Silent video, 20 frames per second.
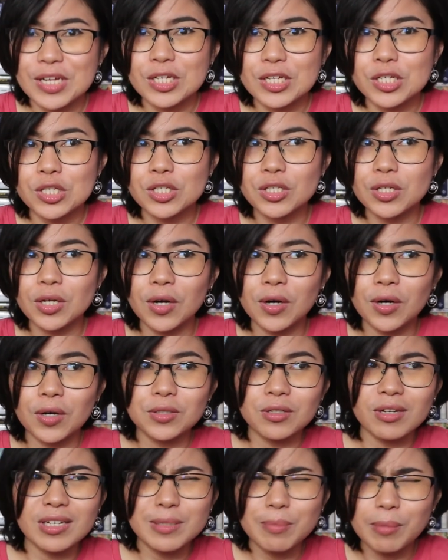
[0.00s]
So
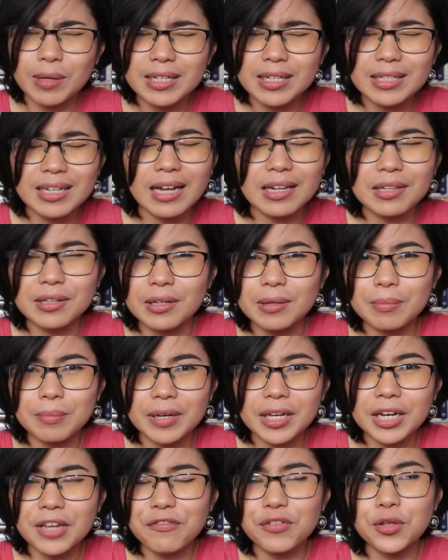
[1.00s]
to explain that a little
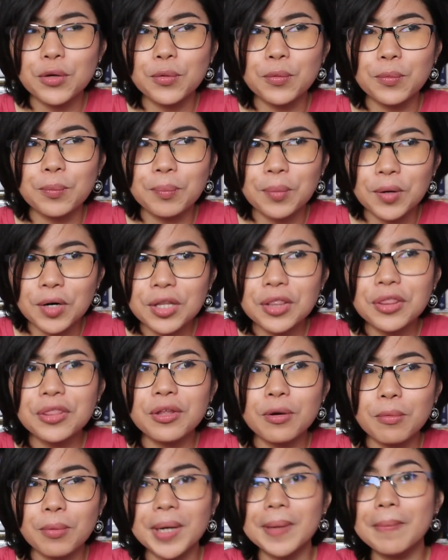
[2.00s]
bit, if you put
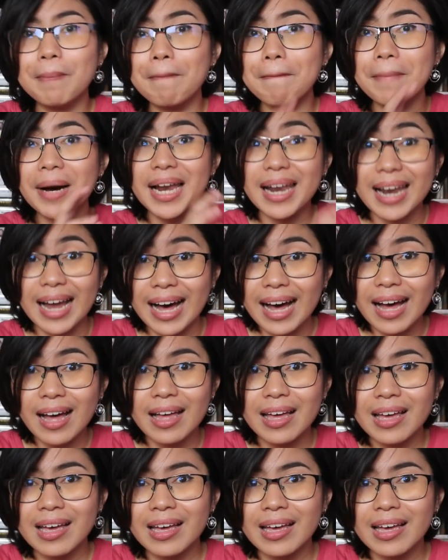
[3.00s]
the word pala